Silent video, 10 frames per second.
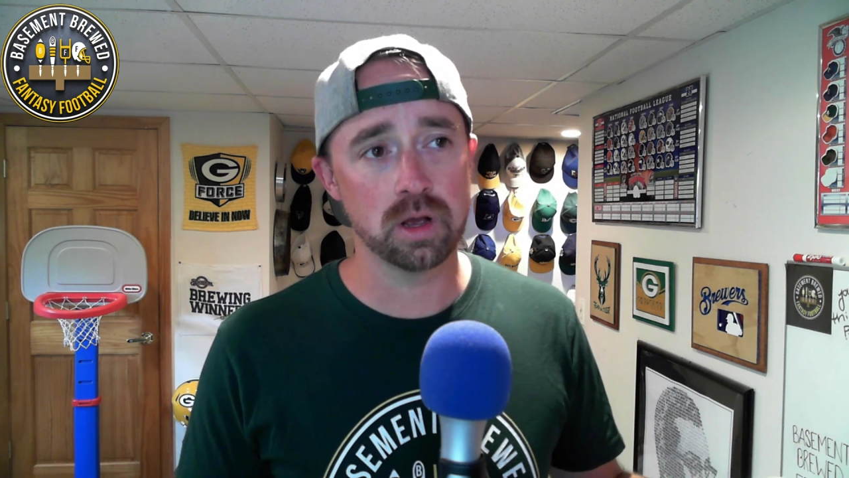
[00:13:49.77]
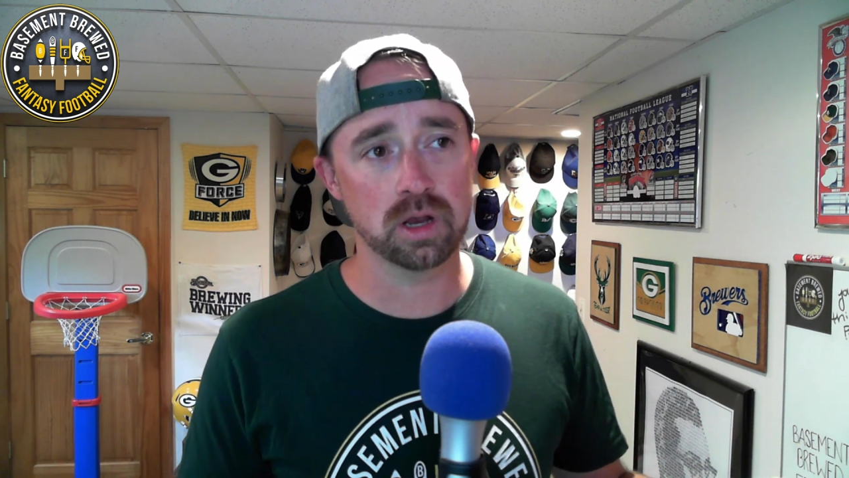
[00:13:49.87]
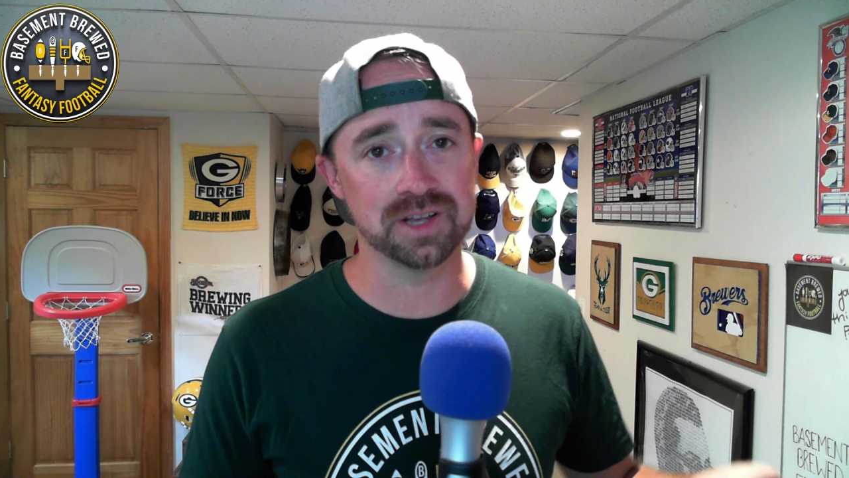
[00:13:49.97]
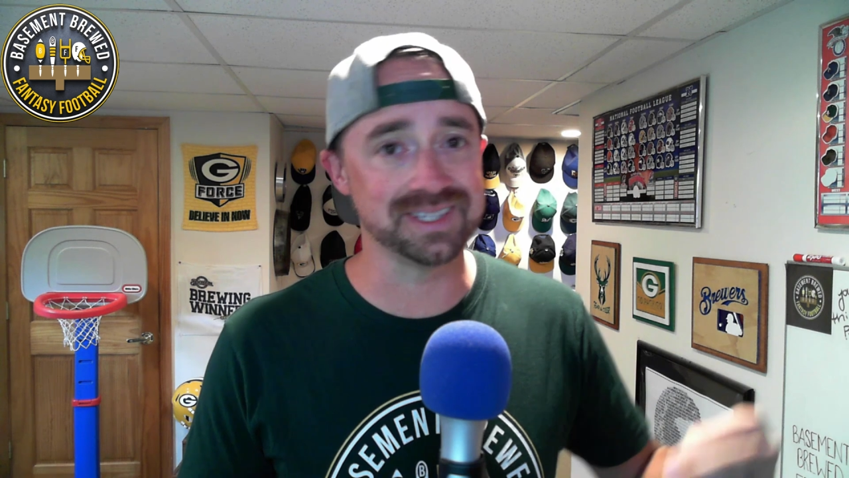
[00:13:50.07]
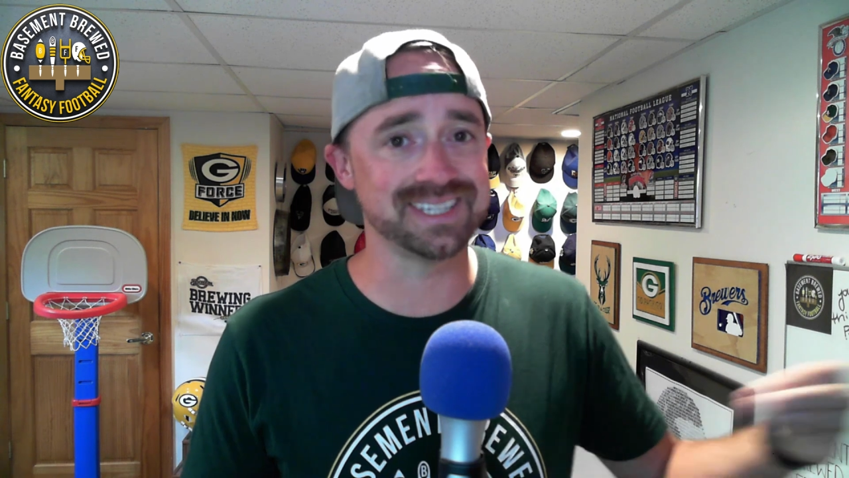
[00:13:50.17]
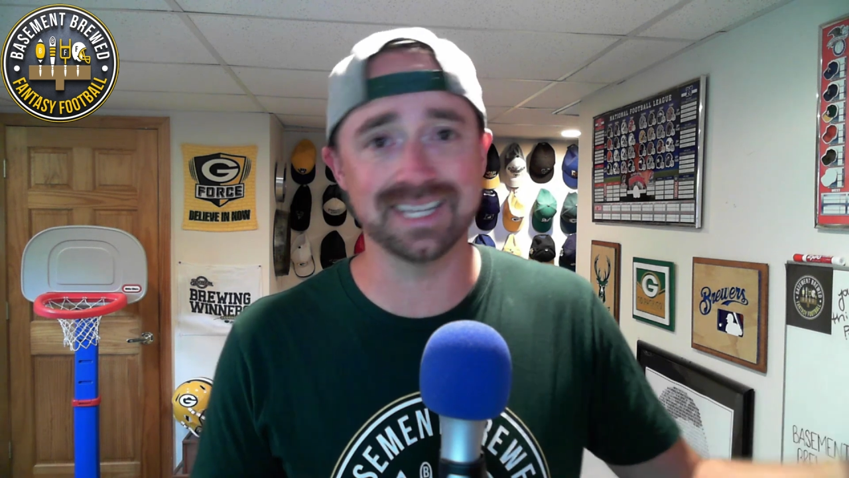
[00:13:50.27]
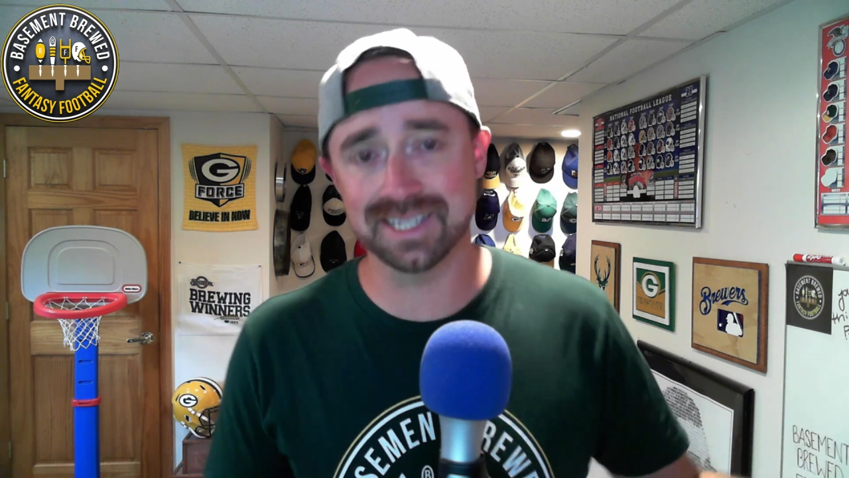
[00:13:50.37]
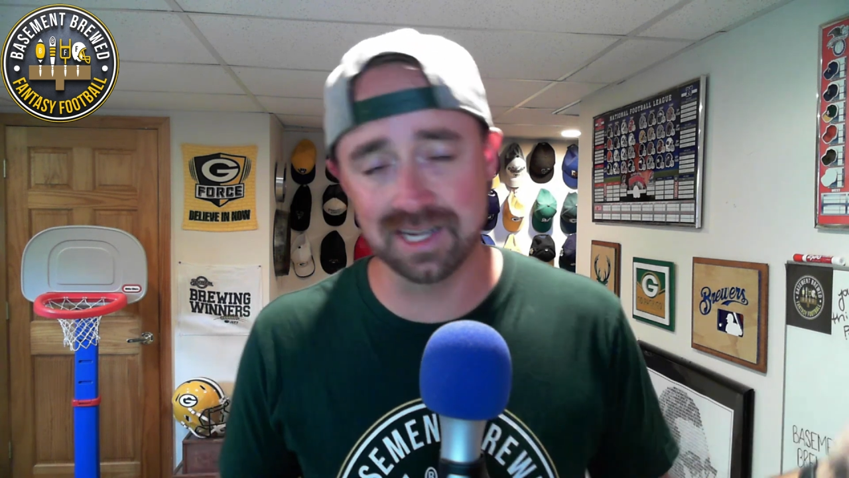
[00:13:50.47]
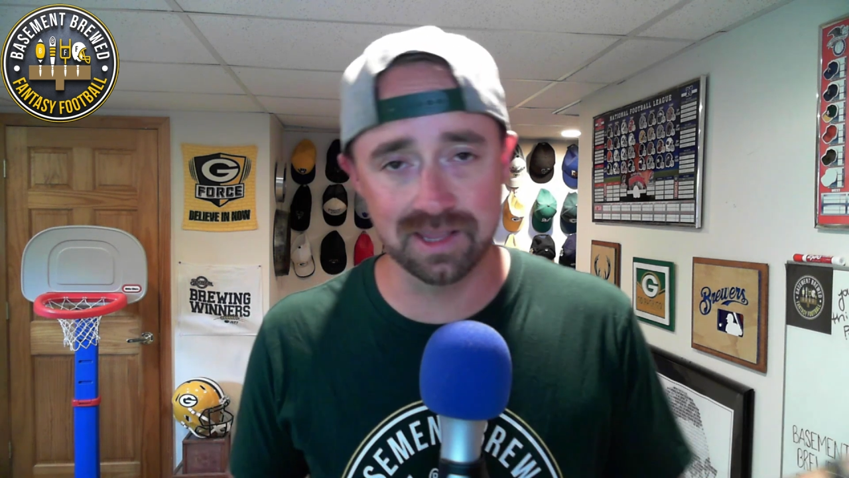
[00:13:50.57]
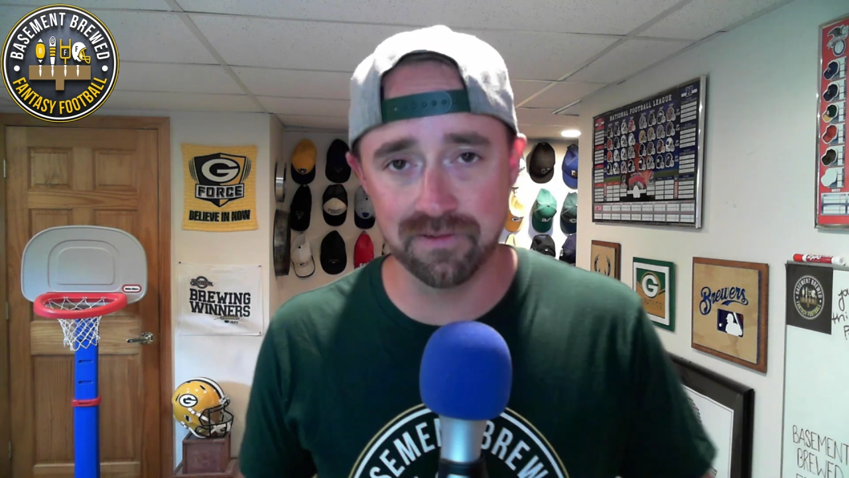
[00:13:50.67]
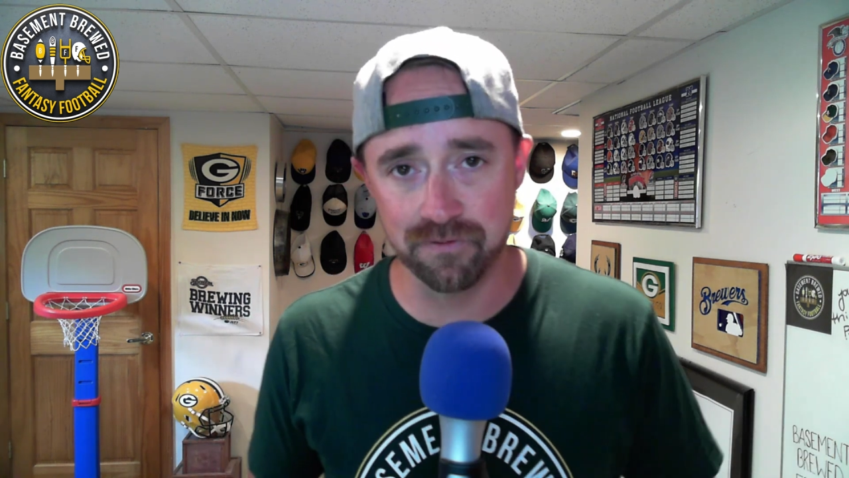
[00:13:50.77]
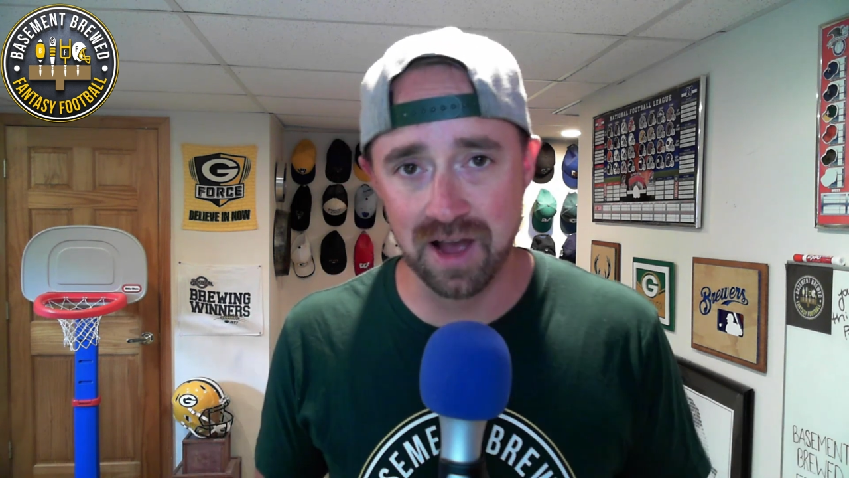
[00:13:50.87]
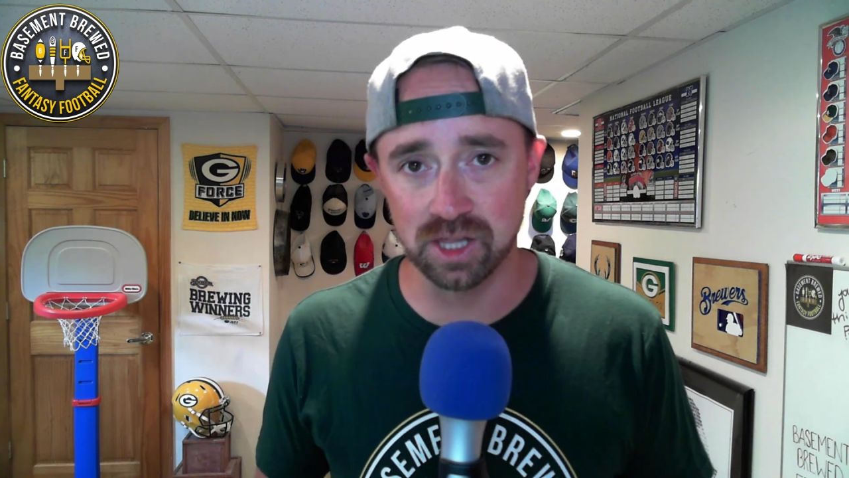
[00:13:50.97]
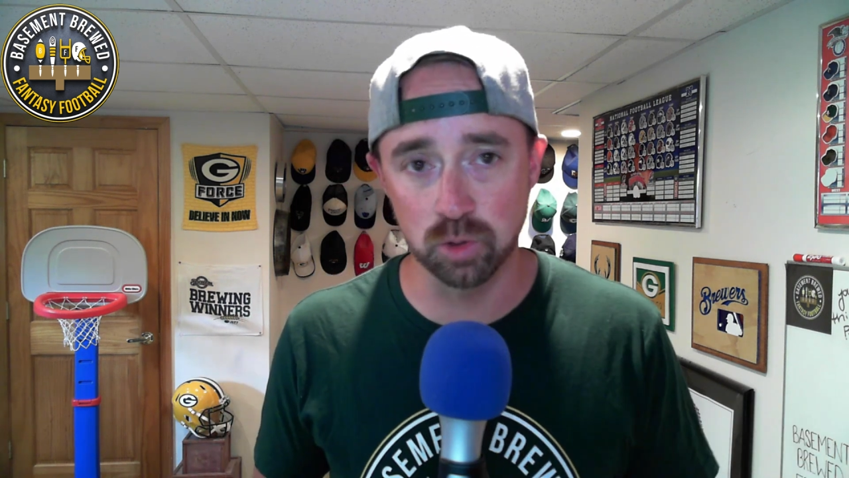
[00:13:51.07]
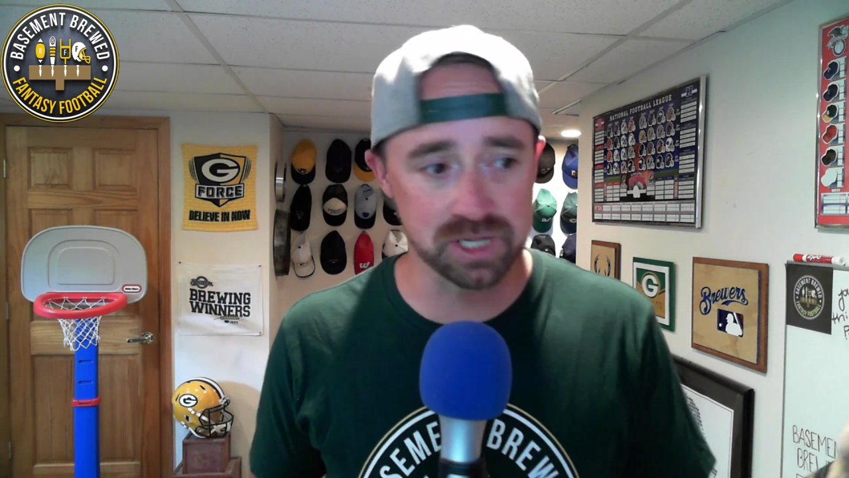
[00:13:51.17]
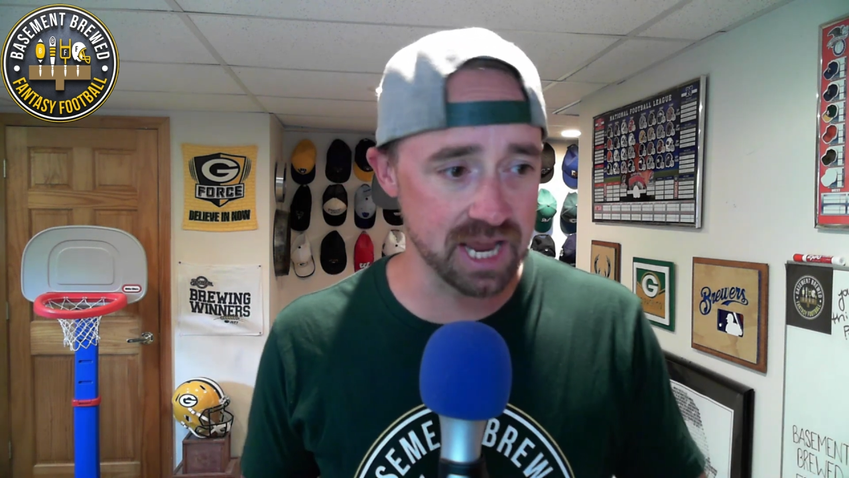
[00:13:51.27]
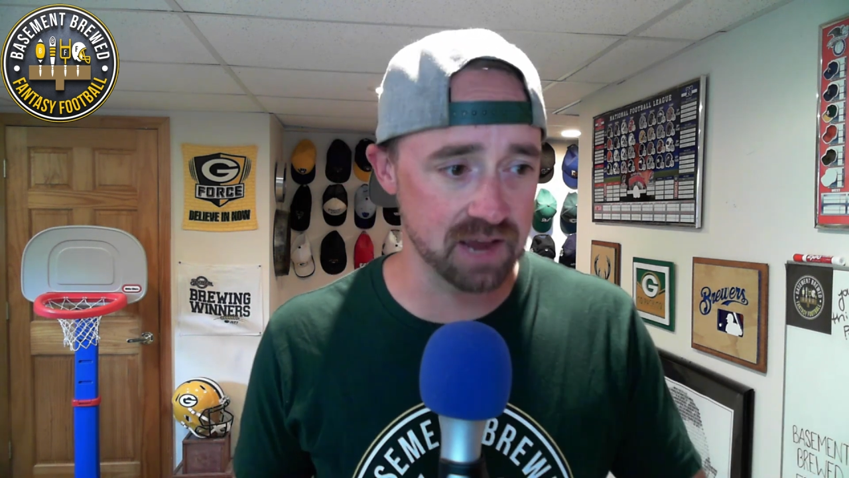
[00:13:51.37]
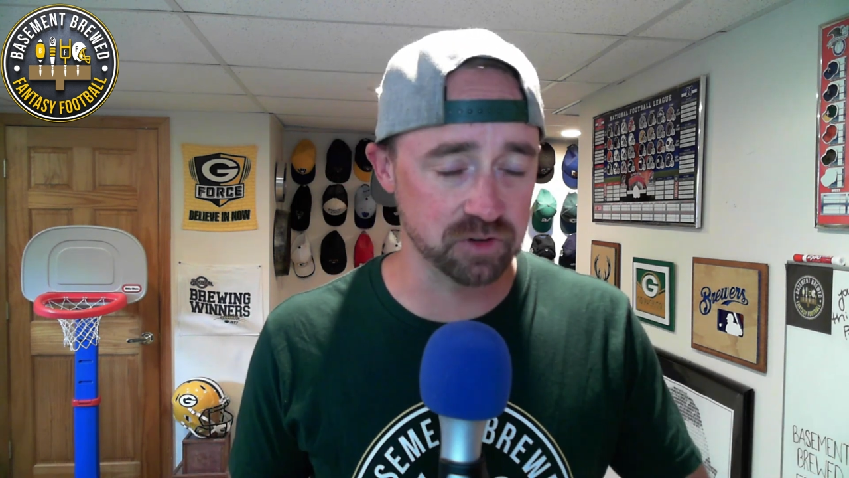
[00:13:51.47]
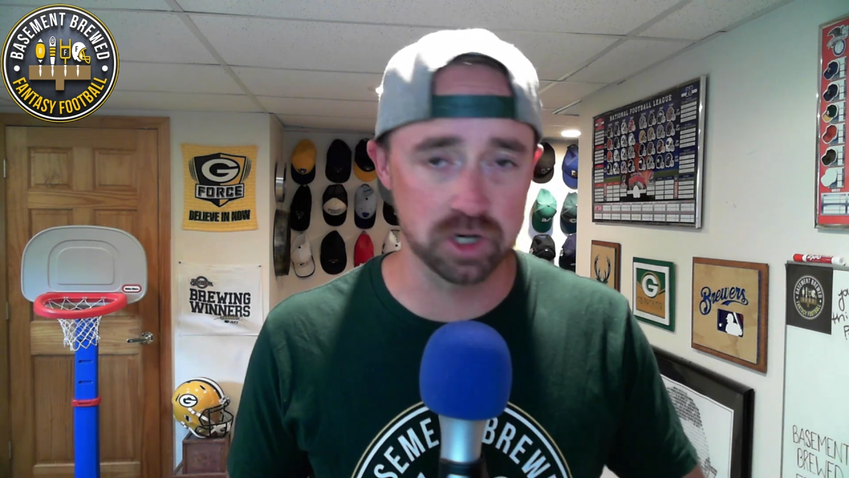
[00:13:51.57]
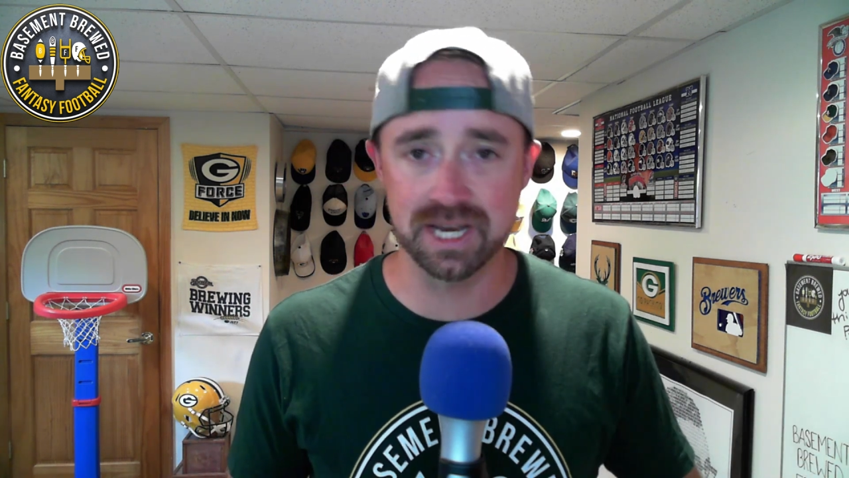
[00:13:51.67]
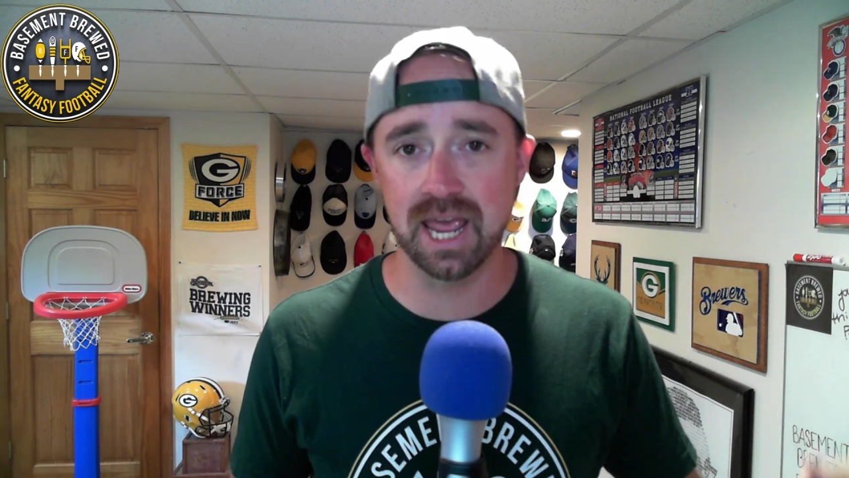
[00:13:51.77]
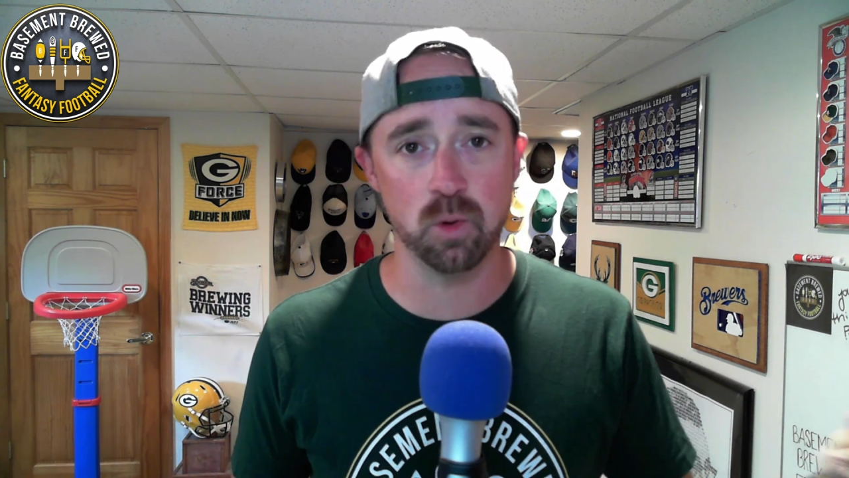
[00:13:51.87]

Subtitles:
consistently follow day after day,